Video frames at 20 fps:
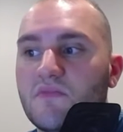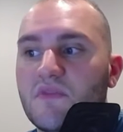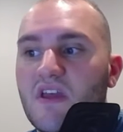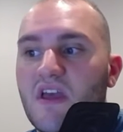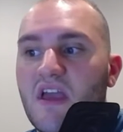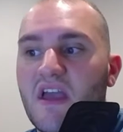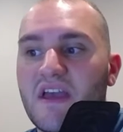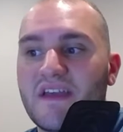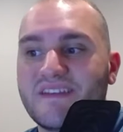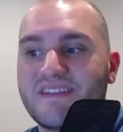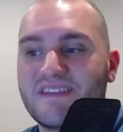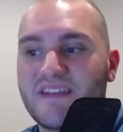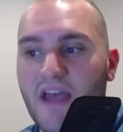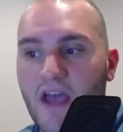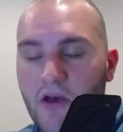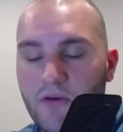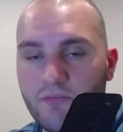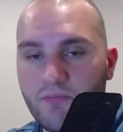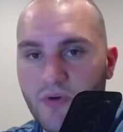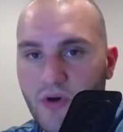a
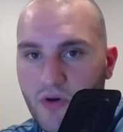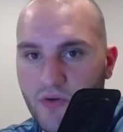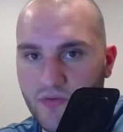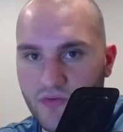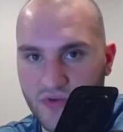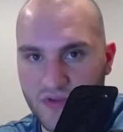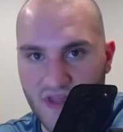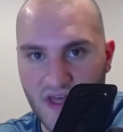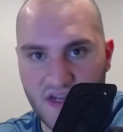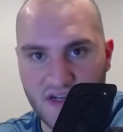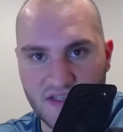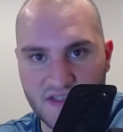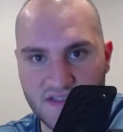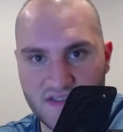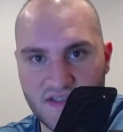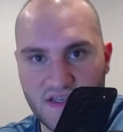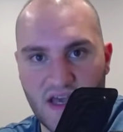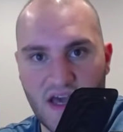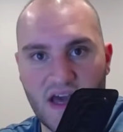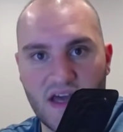tempo that is
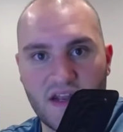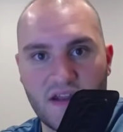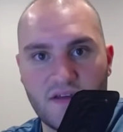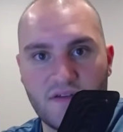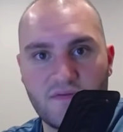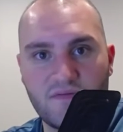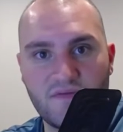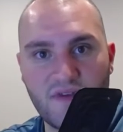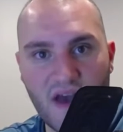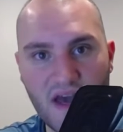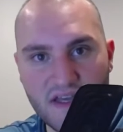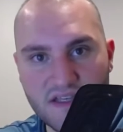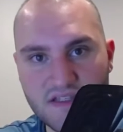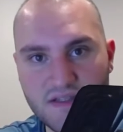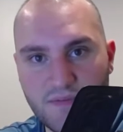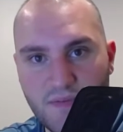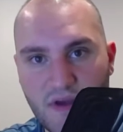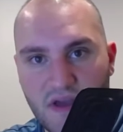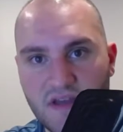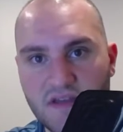at a fast
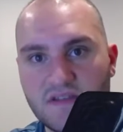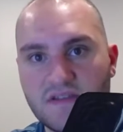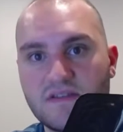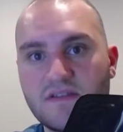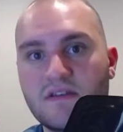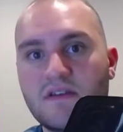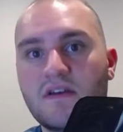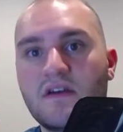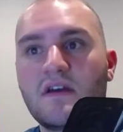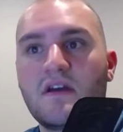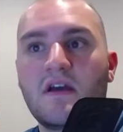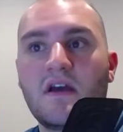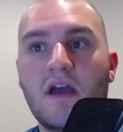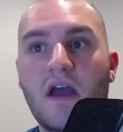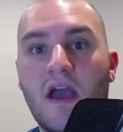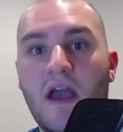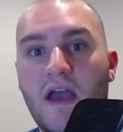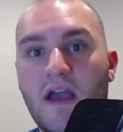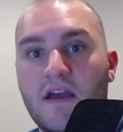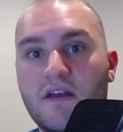pace
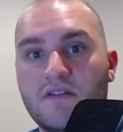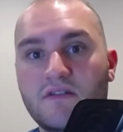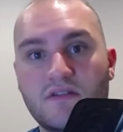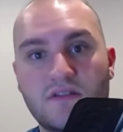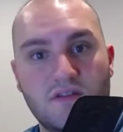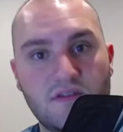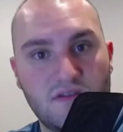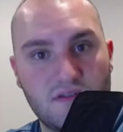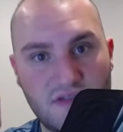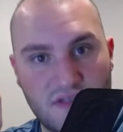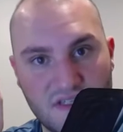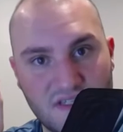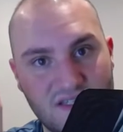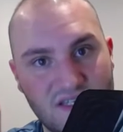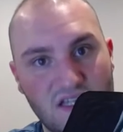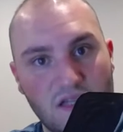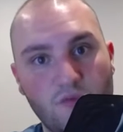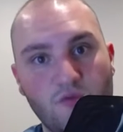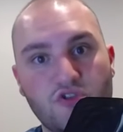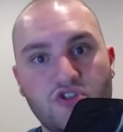and the
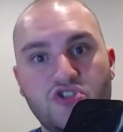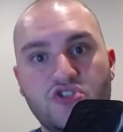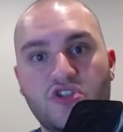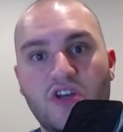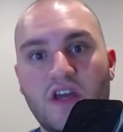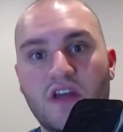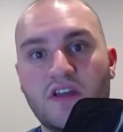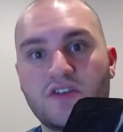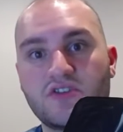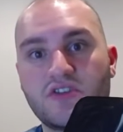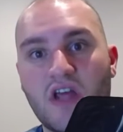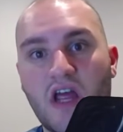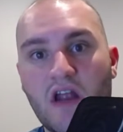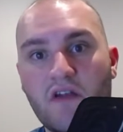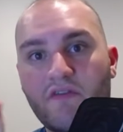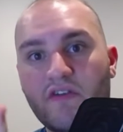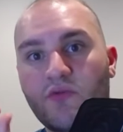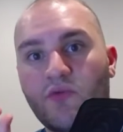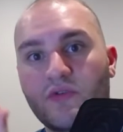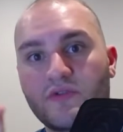syllables change
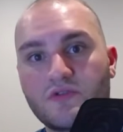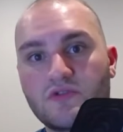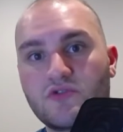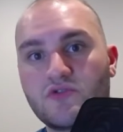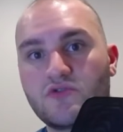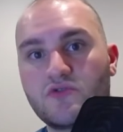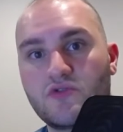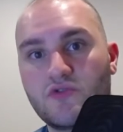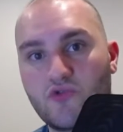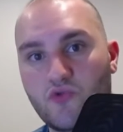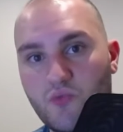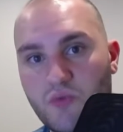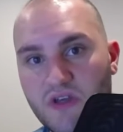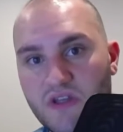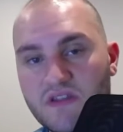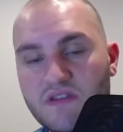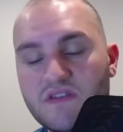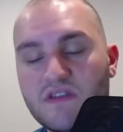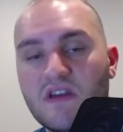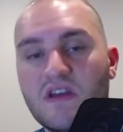every 1 to 2
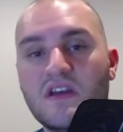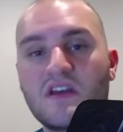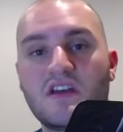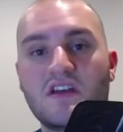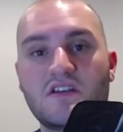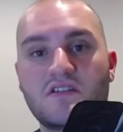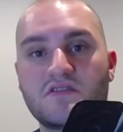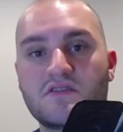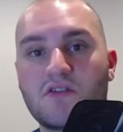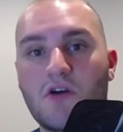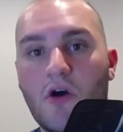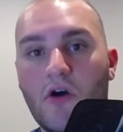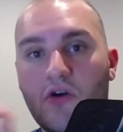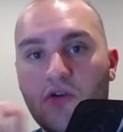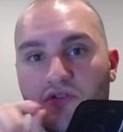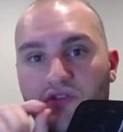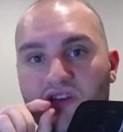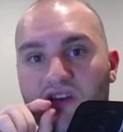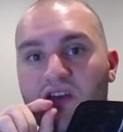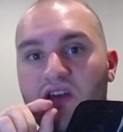beats is called
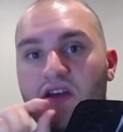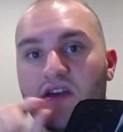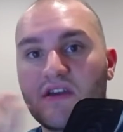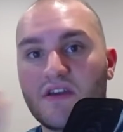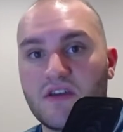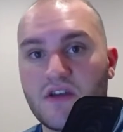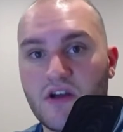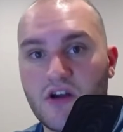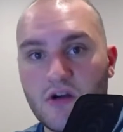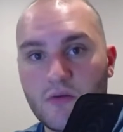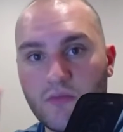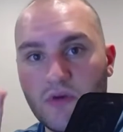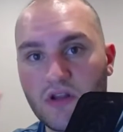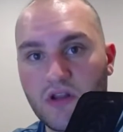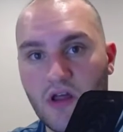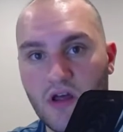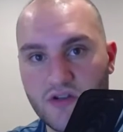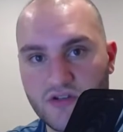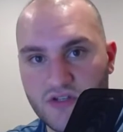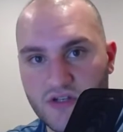
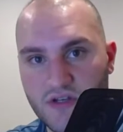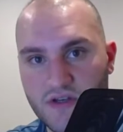yermologic.